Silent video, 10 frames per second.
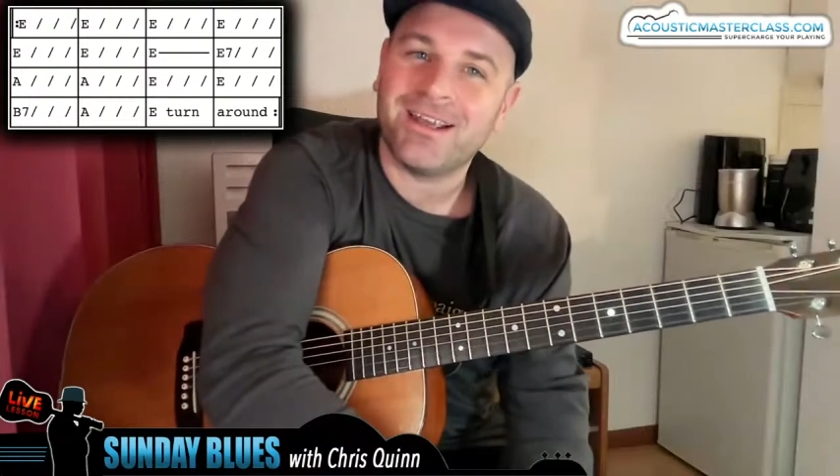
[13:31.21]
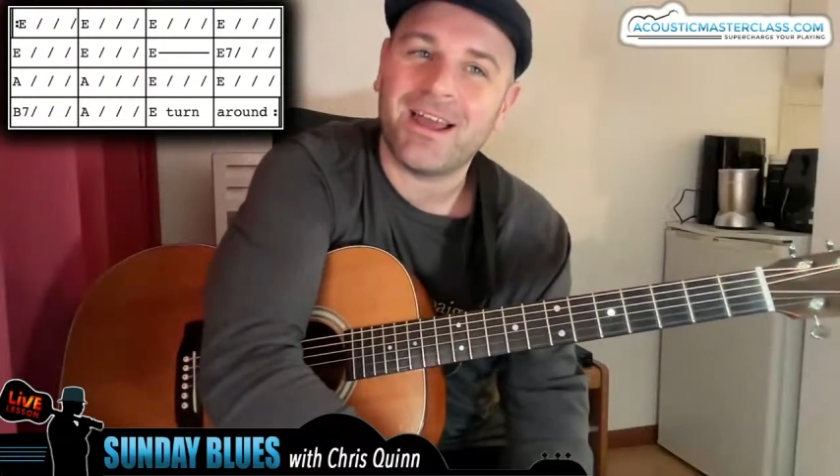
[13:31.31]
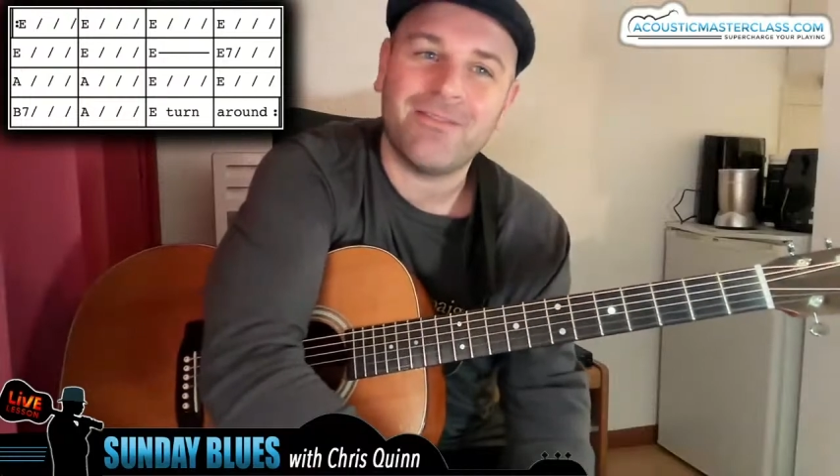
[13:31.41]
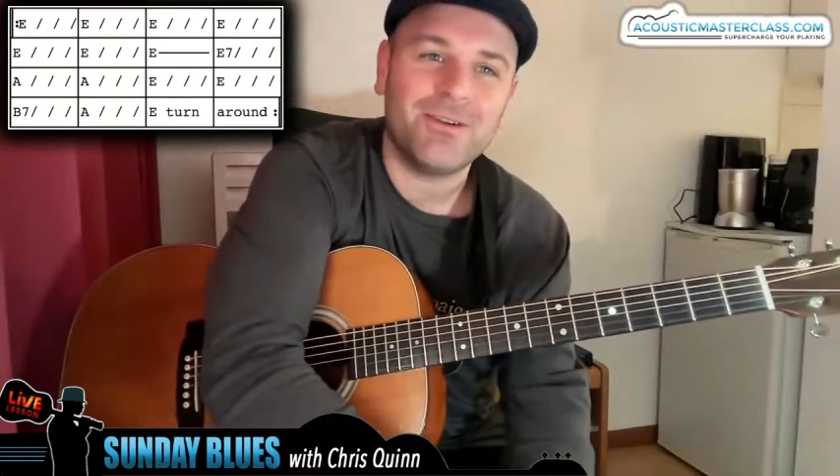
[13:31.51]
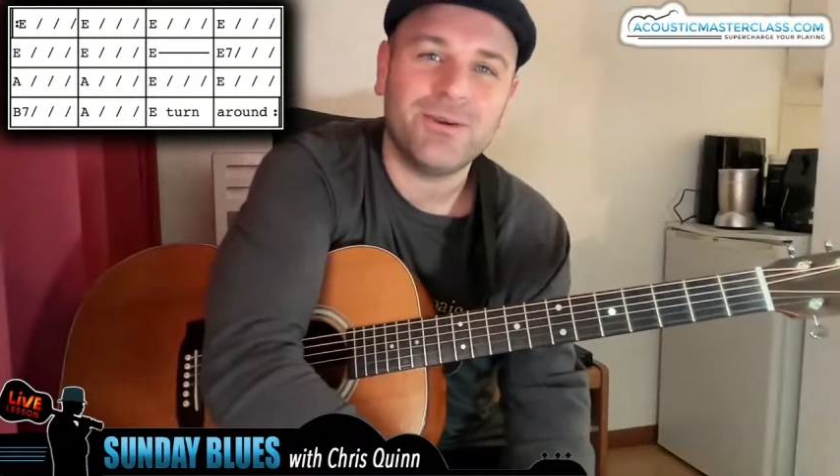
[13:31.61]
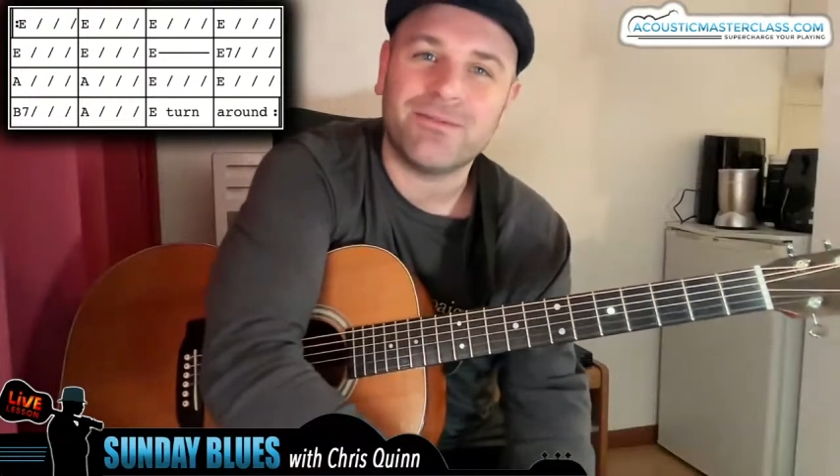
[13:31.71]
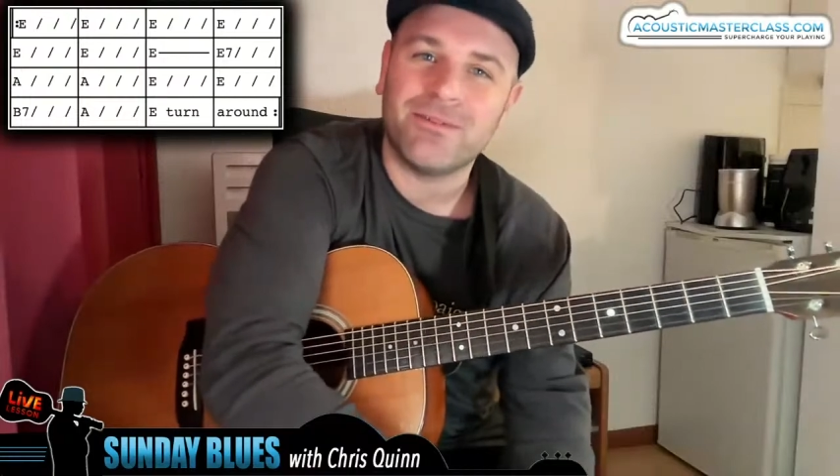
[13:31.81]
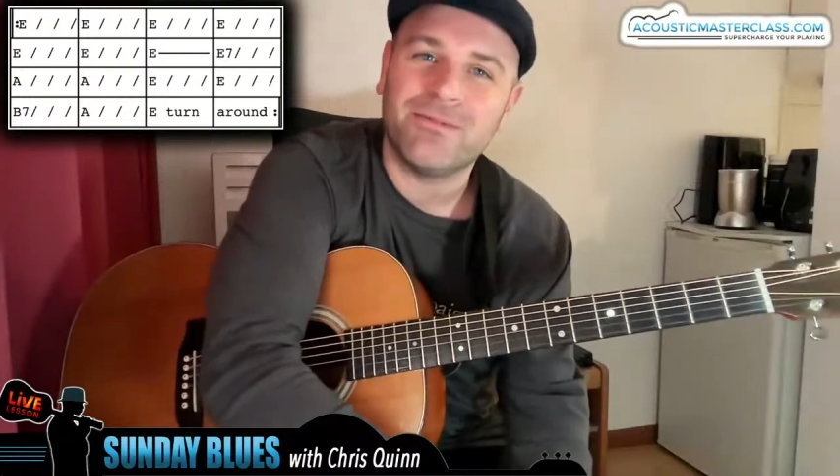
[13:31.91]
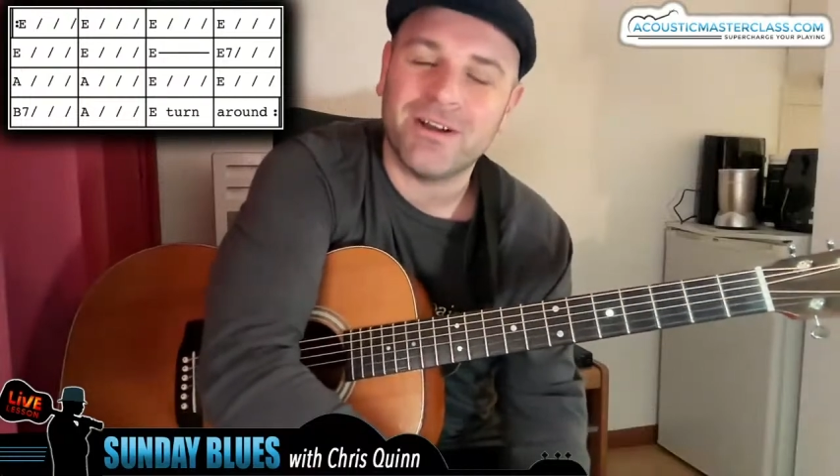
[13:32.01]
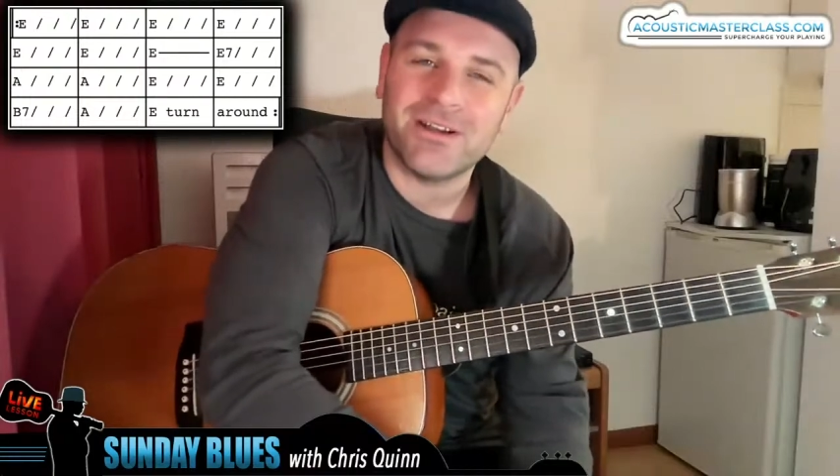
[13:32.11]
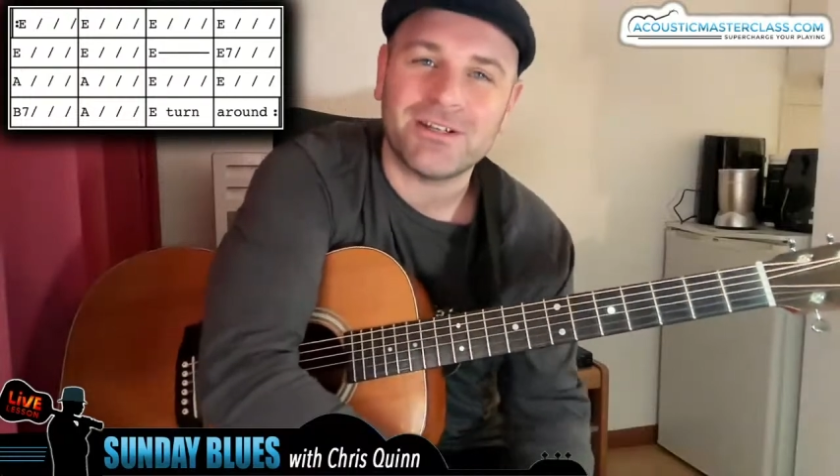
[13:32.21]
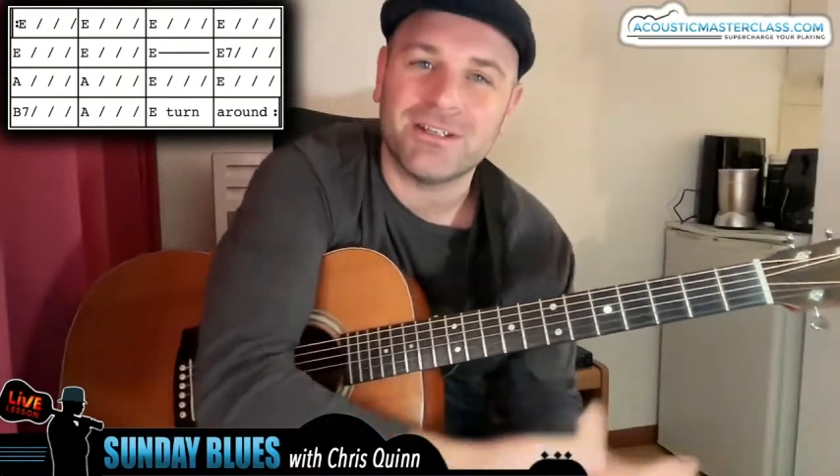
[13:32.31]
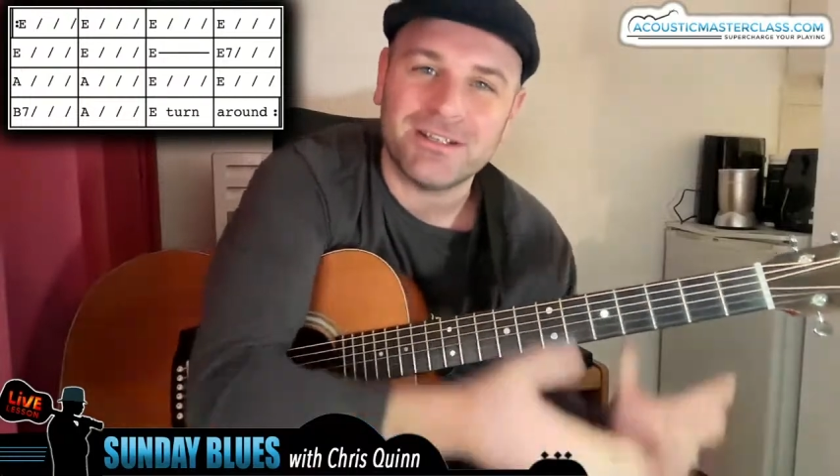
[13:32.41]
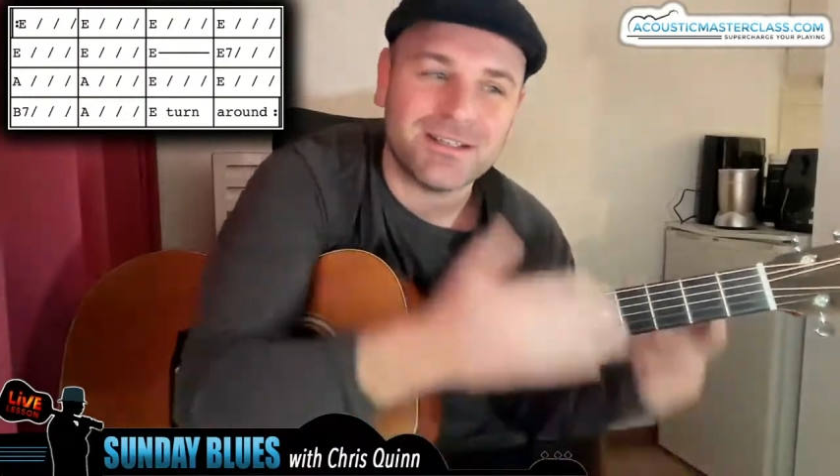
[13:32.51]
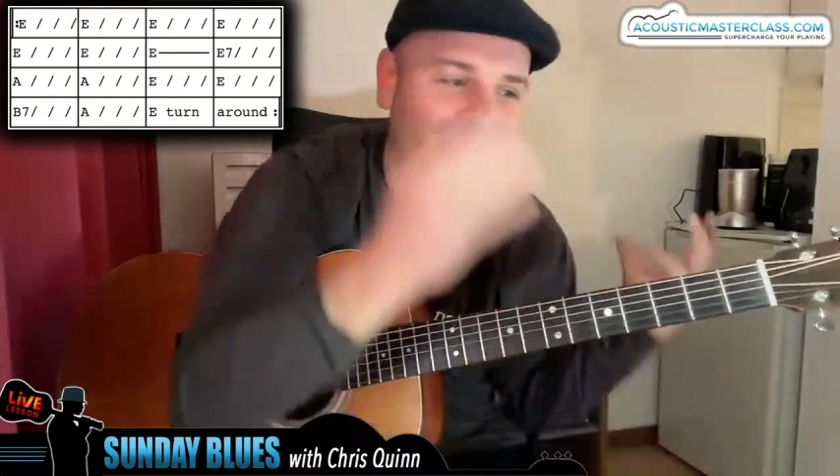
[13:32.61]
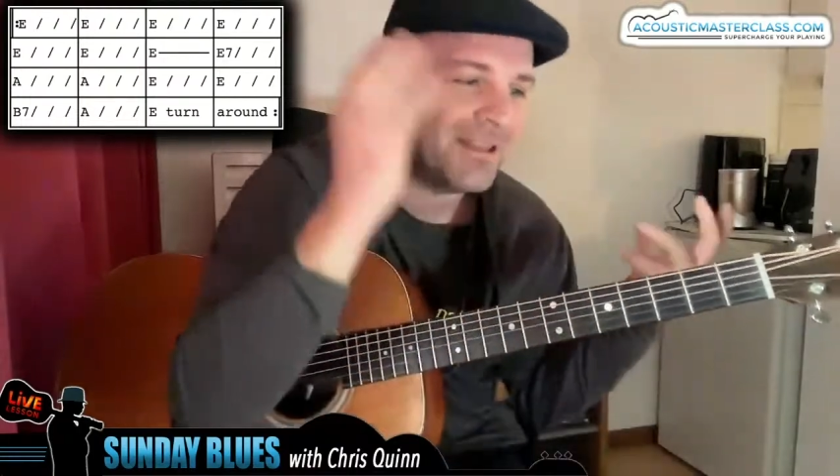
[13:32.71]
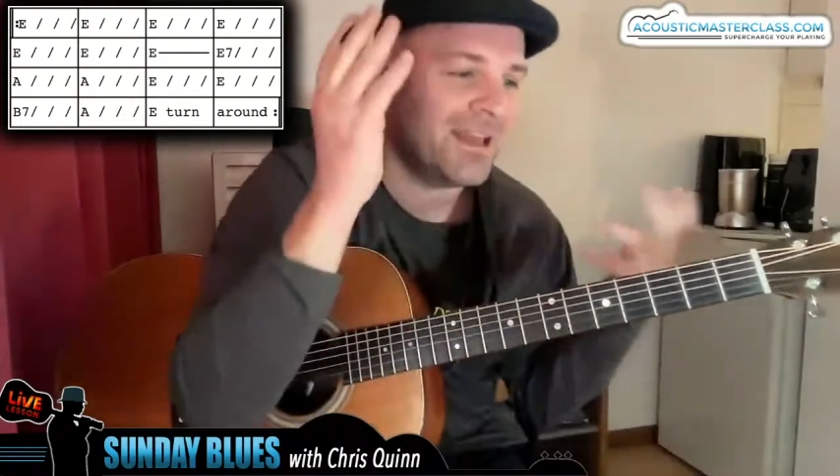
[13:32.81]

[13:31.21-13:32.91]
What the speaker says: get a few different versions, and